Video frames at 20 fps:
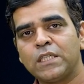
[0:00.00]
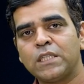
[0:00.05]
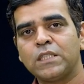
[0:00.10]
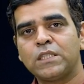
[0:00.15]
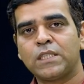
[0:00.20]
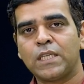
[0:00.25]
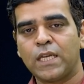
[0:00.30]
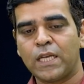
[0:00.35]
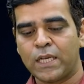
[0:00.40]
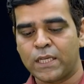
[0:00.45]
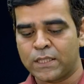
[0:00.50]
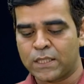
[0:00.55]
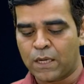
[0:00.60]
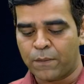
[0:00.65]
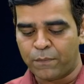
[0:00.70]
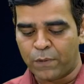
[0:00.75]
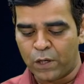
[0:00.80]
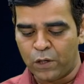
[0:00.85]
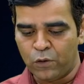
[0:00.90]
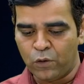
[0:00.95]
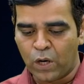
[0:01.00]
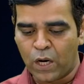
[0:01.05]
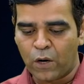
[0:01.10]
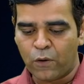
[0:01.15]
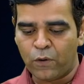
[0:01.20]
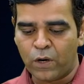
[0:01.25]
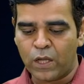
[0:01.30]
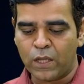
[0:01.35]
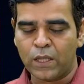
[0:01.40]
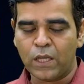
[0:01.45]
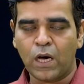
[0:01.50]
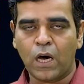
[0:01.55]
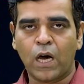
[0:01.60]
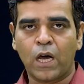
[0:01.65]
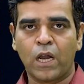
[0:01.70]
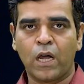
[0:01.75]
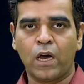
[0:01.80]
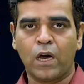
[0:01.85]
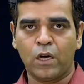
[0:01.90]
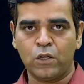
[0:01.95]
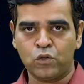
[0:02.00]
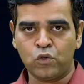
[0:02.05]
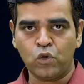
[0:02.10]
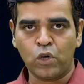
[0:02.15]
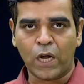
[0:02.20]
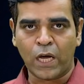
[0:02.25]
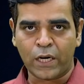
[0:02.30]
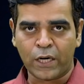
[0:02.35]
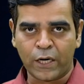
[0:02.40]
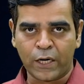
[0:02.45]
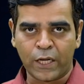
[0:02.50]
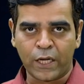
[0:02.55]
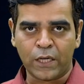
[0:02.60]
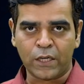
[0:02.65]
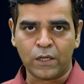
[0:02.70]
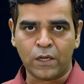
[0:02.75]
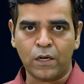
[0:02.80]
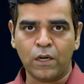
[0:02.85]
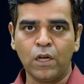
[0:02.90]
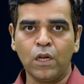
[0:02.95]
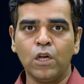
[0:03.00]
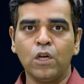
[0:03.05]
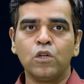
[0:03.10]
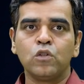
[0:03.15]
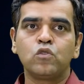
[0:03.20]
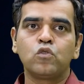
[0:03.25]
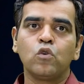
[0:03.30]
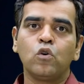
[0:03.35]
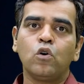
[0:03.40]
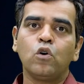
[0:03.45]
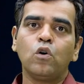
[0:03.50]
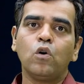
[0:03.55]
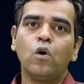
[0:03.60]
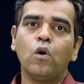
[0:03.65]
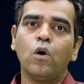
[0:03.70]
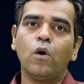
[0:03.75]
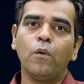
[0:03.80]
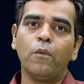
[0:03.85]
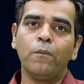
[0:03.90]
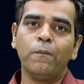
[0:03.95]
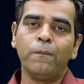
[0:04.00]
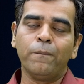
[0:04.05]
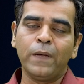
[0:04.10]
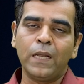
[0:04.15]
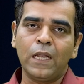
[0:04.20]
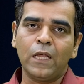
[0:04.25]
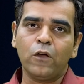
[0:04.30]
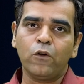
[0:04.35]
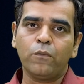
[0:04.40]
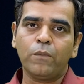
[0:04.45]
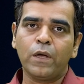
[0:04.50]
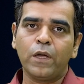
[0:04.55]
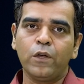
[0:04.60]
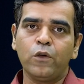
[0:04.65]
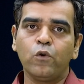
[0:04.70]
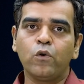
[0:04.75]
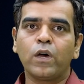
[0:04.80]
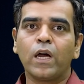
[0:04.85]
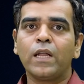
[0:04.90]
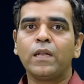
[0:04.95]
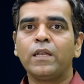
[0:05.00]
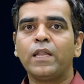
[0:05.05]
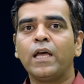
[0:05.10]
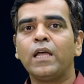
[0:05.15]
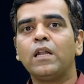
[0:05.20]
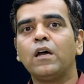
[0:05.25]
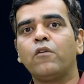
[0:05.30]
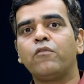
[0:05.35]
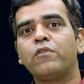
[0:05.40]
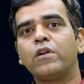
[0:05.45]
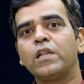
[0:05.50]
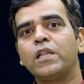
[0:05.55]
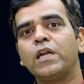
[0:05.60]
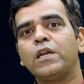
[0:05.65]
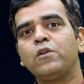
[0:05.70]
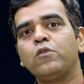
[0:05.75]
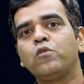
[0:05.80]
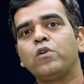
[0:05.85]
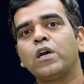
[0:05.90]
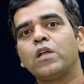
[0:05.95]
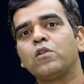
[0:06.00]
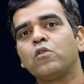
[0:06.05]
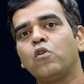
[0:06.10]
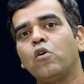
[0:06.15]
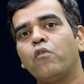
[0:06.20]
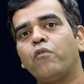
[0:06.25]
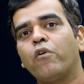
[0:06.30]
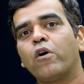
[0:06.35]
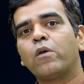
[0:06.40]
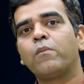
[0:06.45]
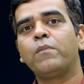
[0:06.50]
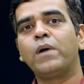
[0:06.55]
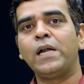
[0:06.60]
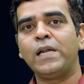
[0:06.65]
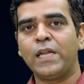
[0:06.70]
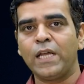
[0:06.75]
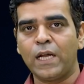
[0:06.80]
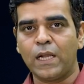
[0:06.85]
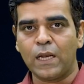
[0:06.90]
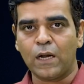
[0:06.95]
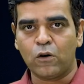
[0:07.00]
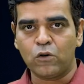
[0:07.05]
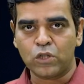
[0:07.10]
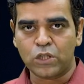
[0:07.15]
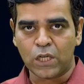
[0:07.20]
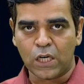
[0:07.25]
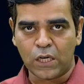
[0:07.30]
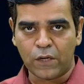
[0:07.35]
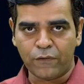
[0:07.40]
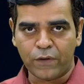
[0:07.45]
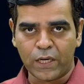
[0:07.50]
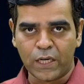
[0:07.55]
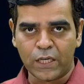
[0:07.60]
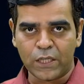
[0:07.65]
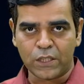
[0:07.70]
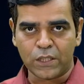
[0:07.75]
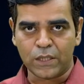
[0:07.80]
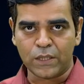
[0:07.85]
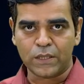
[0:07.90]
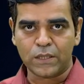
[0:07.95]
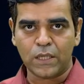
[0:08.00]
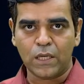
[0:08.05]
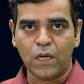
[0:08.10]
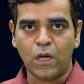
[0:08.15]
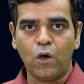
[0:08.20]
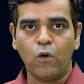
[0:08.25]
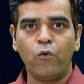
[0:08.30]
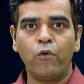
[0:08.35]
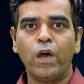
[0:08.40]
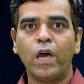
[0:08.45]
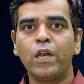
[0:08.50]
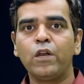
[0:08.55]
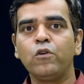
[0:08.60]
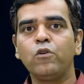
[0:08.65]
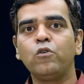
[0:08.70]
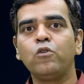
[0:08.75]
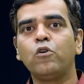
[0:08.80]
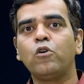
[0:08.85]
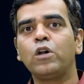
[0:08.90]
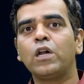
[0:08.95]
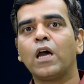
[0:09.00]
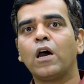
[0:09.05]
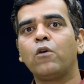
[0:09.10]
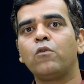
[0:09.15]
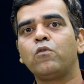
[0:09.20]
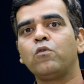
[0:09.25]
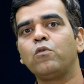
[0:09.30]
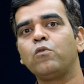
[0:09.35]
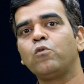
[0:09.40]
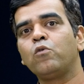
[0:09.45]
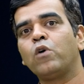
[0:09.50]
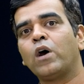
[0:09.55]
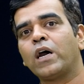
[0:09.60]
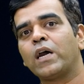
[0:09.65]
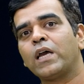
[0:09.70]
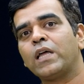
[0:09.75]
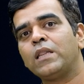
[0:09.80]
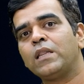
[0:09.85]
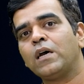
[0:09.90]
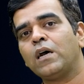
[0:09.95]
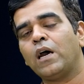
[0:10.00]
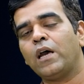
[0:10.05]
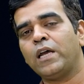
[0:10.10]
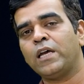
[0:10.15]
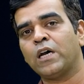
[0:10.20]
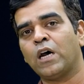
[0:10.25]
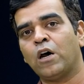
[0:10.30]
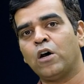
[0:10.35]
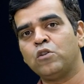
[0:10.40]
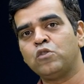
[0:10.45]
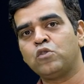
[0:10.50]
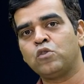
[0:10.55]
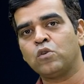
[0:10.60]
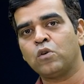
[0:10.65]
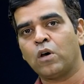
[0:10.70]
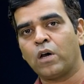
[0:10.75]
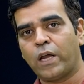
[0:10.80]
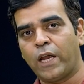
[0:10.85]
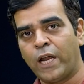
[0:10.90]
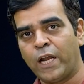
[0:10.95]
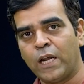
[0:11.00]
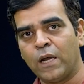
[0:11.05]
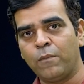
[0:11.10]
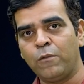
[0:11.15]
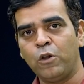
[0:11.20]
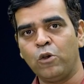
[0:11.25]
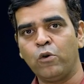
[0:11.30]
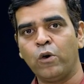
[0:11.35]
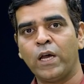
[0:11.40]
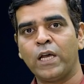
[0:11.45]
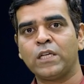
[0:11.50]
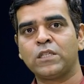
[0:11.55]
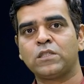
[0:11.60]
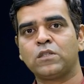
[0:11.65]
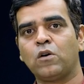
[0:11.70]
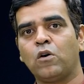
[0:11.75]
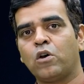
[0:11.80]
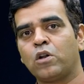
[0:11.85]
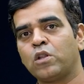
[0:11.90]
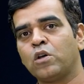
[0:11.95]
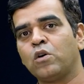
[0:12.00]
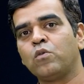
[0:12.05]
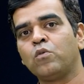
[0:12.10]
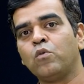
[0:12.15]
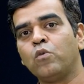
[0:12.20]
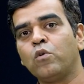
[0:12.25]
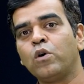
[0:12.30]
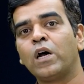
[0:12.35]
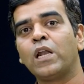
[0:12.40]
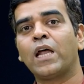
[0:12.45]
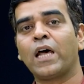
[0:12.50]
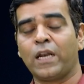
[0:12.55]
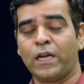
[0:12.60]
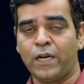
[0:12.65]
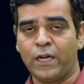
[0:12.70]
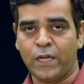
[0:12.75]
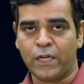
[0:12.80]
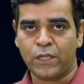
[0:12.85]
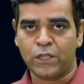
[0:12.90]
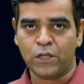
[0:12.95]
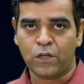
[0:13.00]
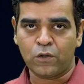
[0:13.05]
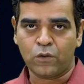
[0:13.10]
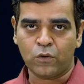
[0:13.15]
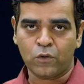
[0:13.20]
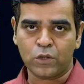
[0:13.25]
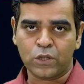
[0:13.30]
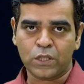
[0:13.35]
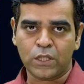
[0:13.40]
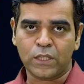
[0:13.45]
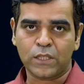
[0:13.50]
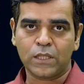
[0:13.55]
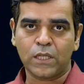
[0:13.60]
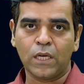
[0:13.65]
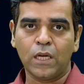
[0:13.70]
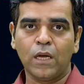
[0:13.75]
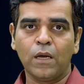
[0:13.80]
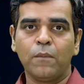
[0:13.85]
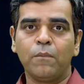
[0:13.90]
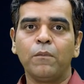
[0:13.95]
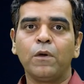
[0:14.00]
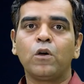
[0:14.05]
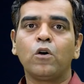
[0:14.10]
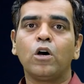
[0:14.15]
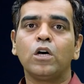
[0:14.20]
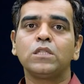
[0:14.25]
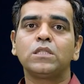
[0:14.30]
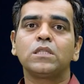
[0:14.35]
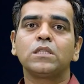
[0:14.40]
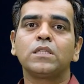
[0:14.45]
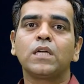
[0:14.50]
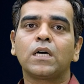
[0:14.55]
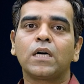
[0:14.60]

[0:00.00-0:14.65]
in, say example, you have done the Azure architecture, so believe me, you can then, after that, you can go for multi-cloud certifications, where you don't have to do again the Azure, AWS or the Google architecture courses, because the